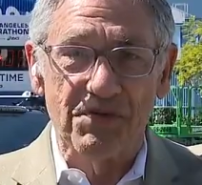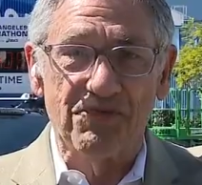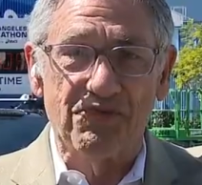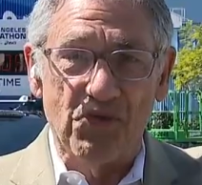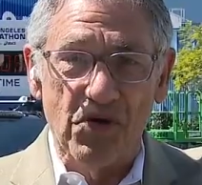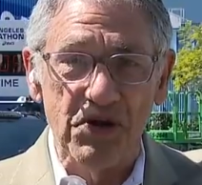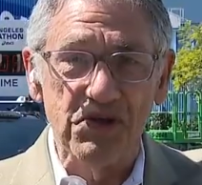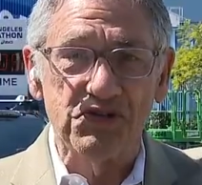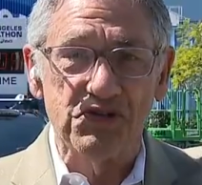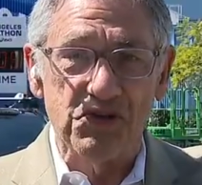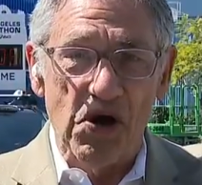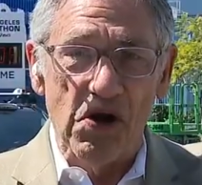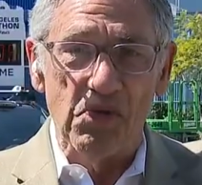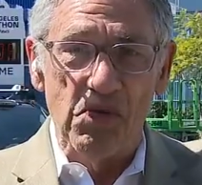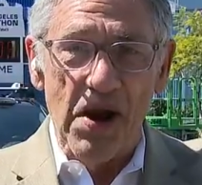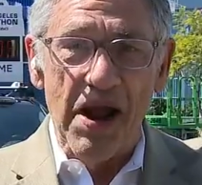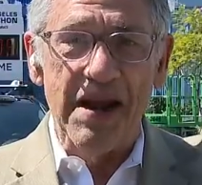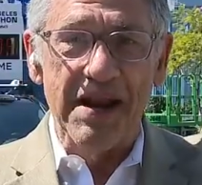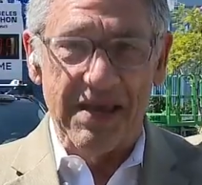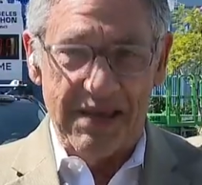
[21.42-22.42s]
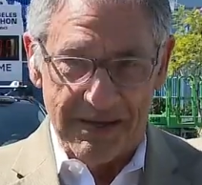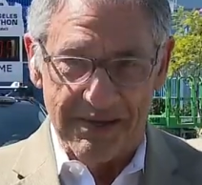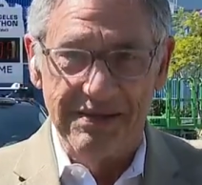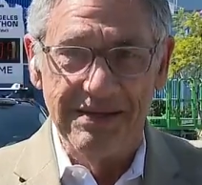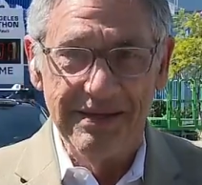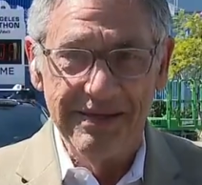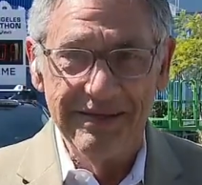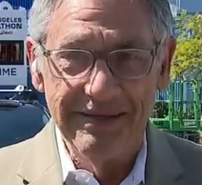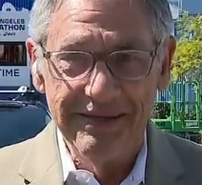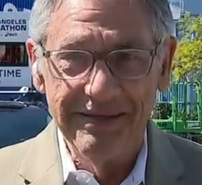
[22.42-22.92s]
before you start running.
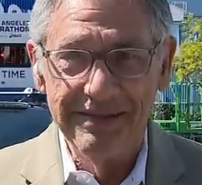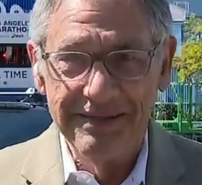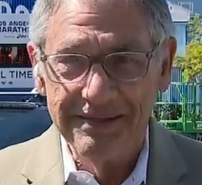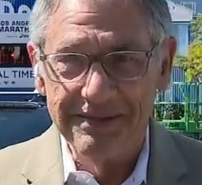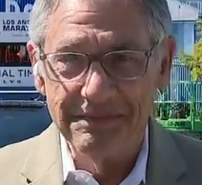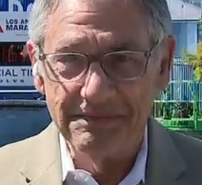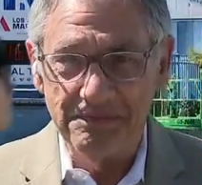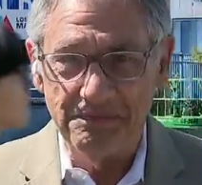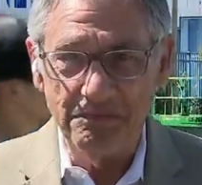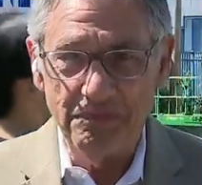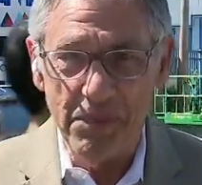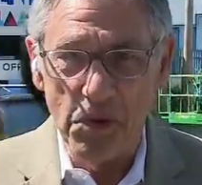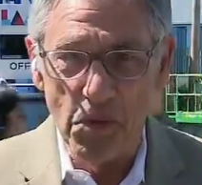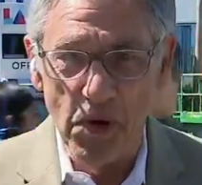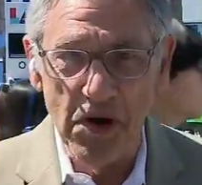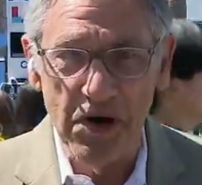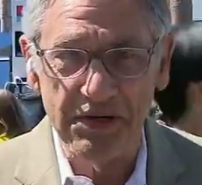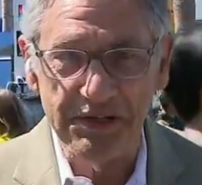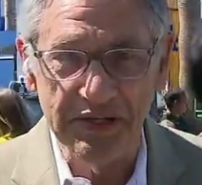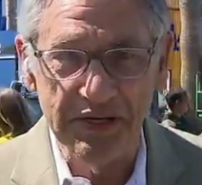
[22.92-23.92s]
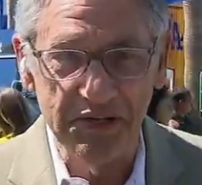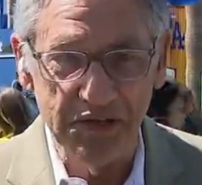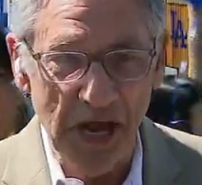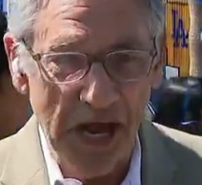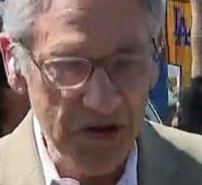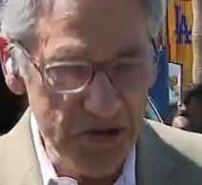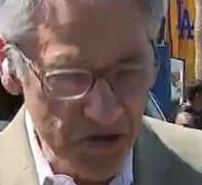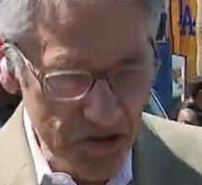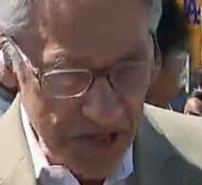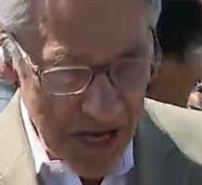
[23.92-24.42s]
We're at the
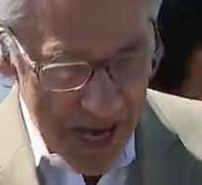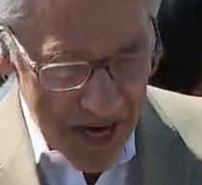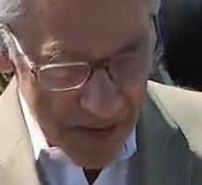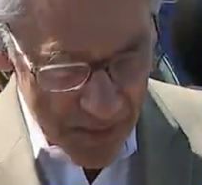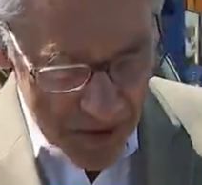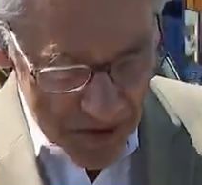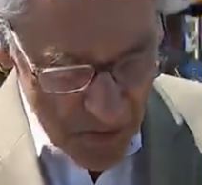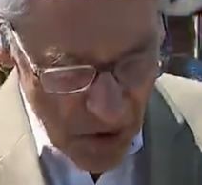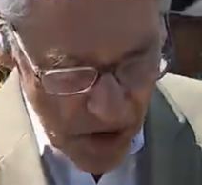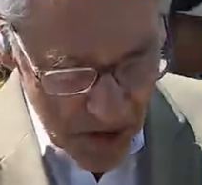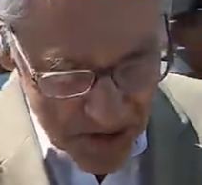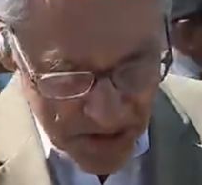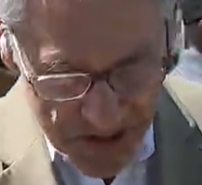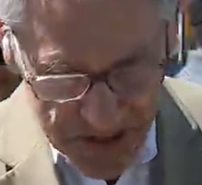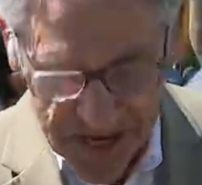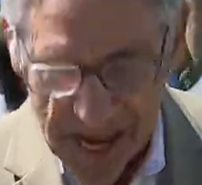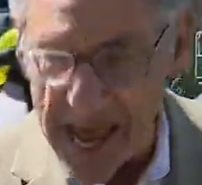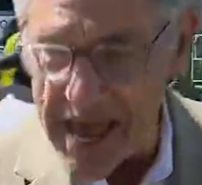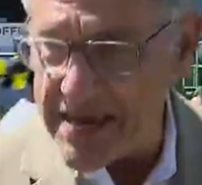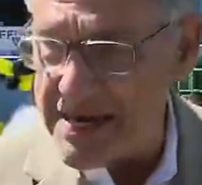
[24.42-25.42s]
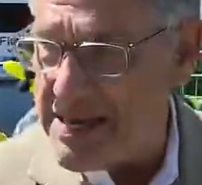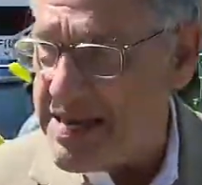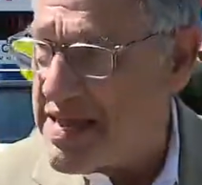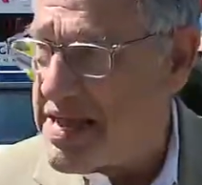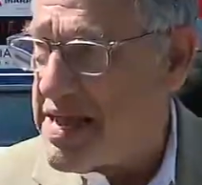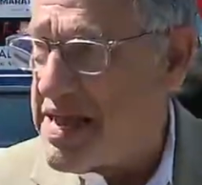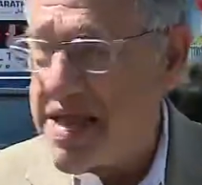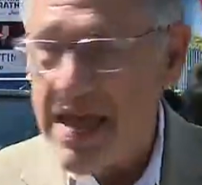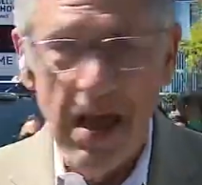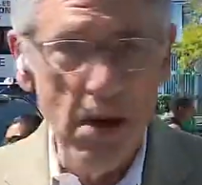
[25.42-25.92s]
Dodger Stadium, as Marla said.
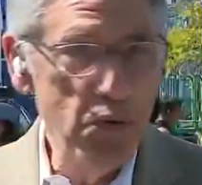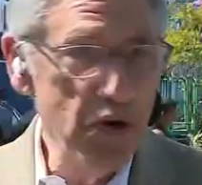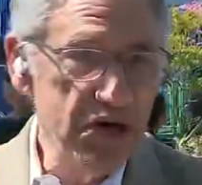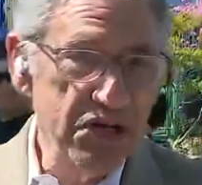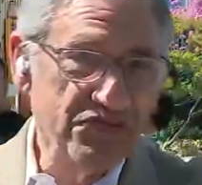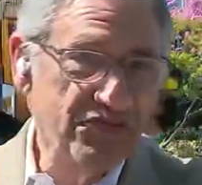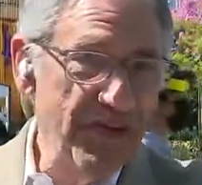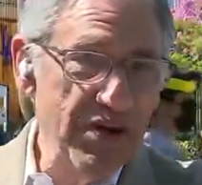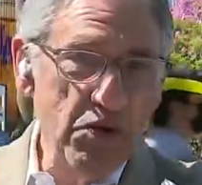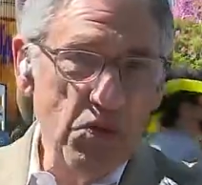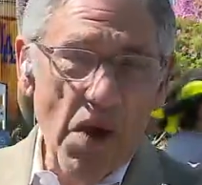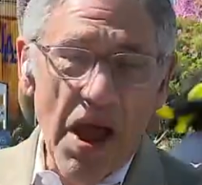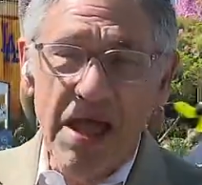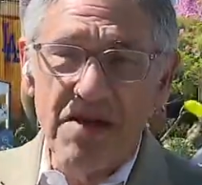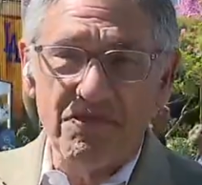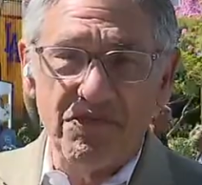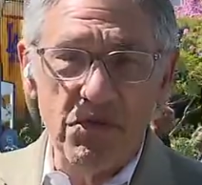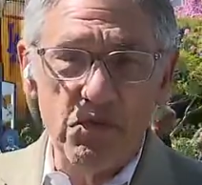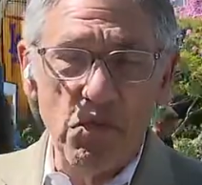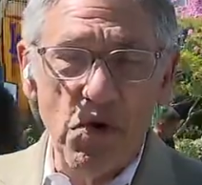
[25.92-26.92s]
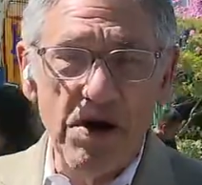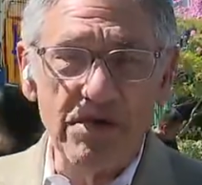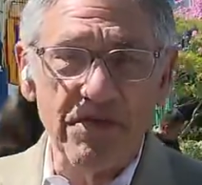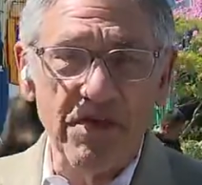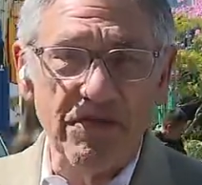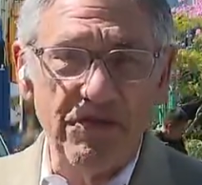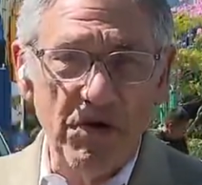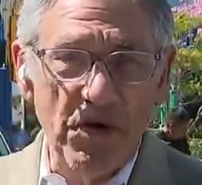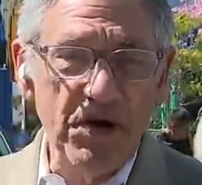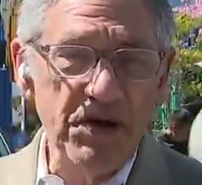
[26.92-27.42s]
We're just feet away from
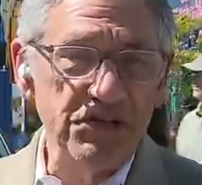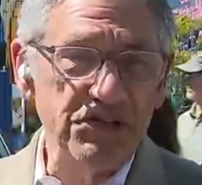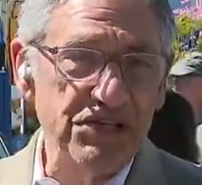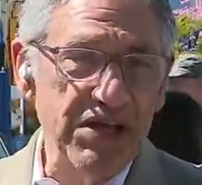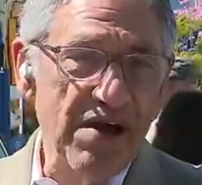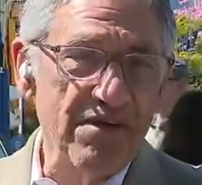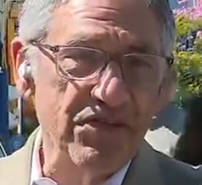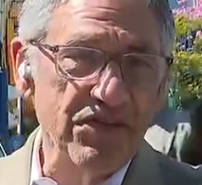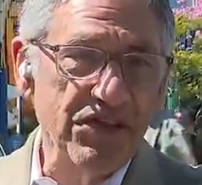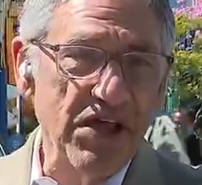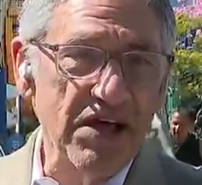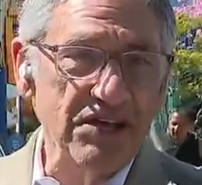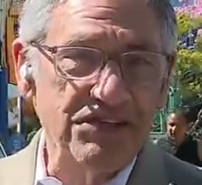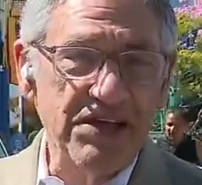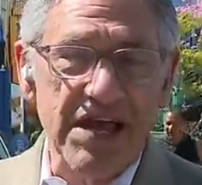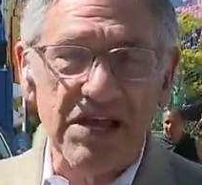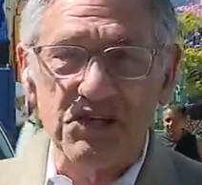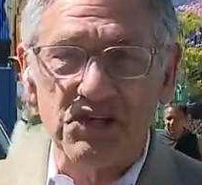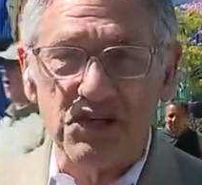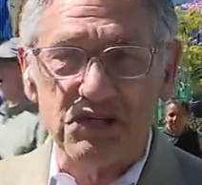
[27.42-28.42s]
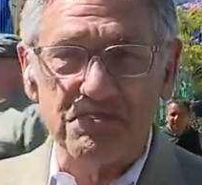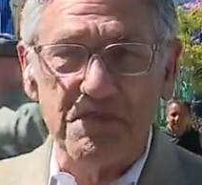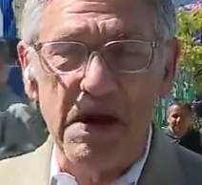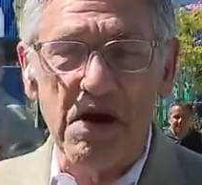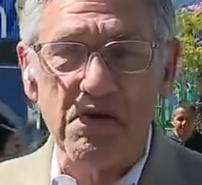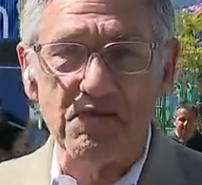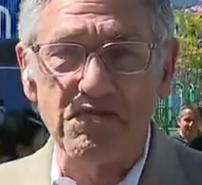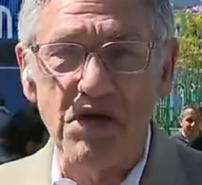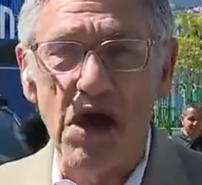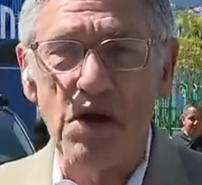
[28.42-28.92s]
where the 37th Los Angeles
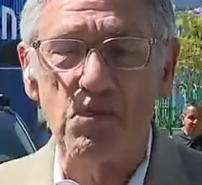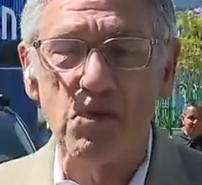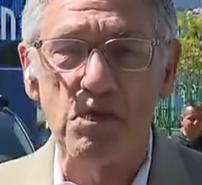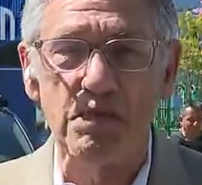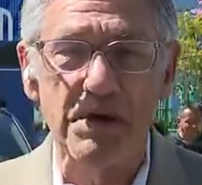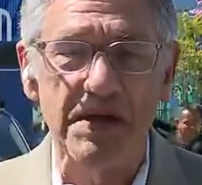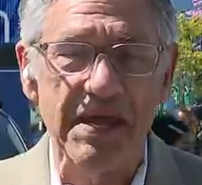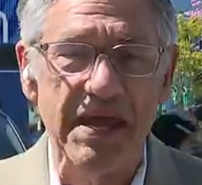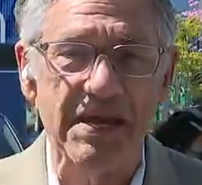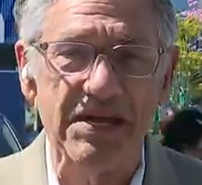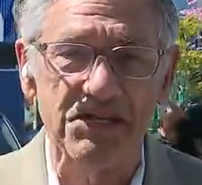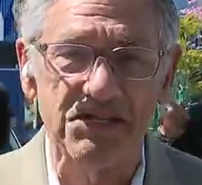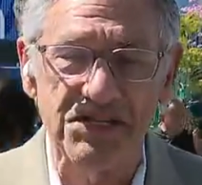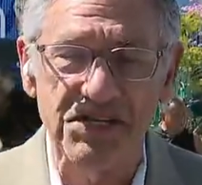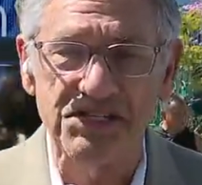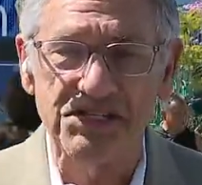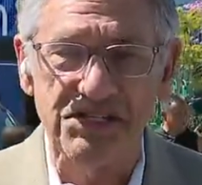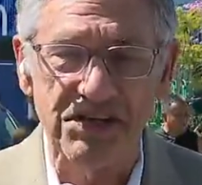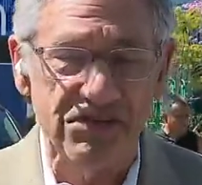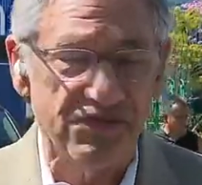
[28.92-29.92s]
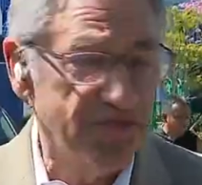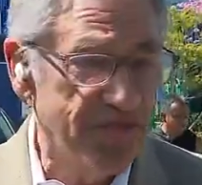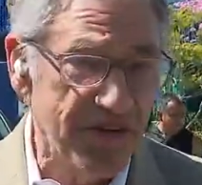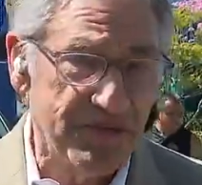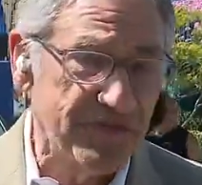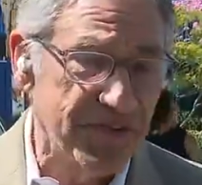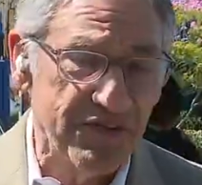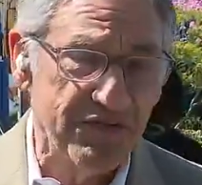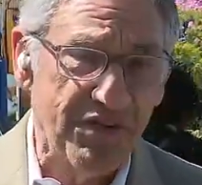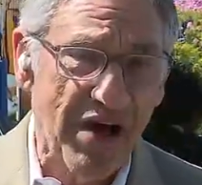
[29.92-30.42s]
Marathon will begin at
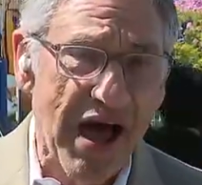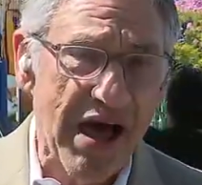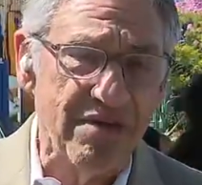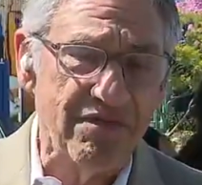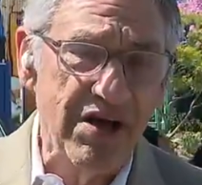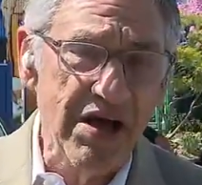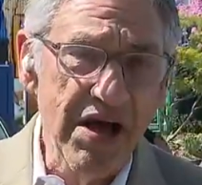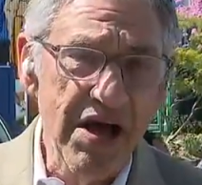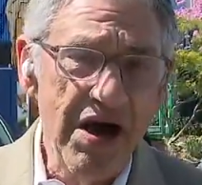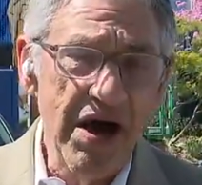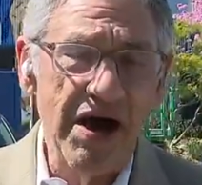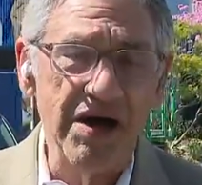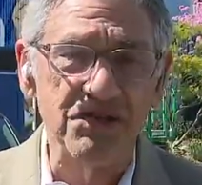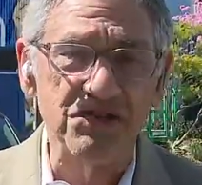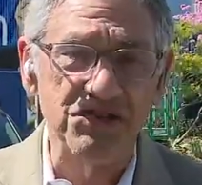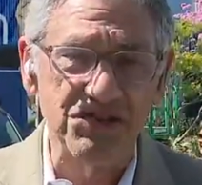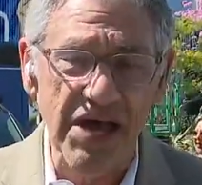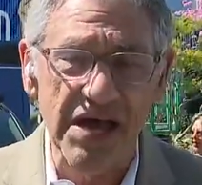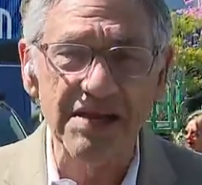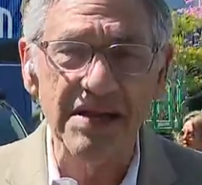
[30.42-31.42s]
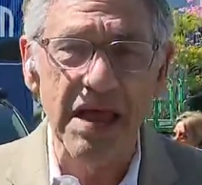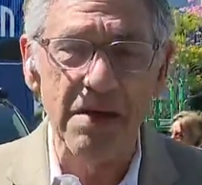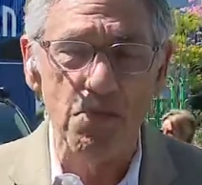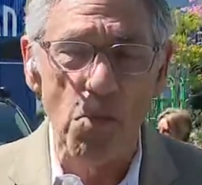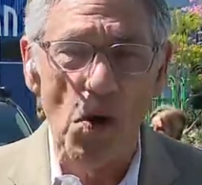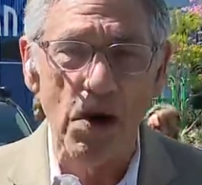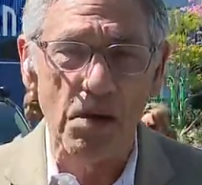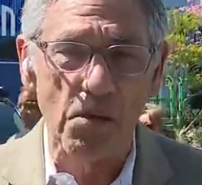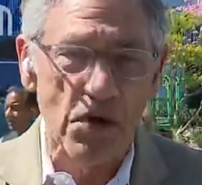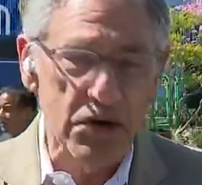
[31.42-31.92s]
6:55 on Sunday
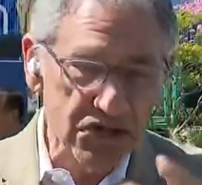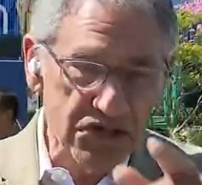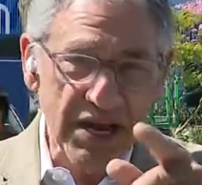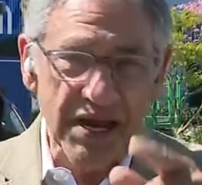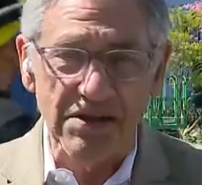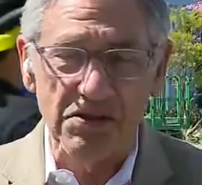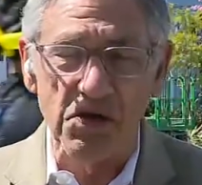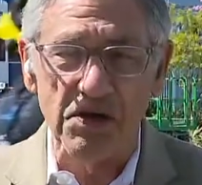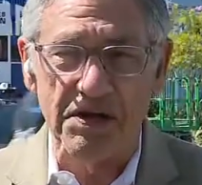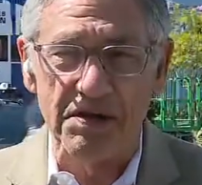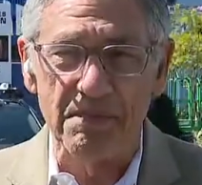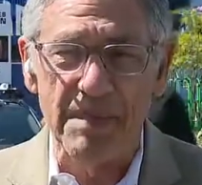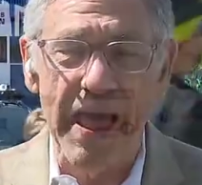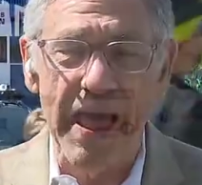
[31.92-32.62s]
morning. Why don't you take a look at a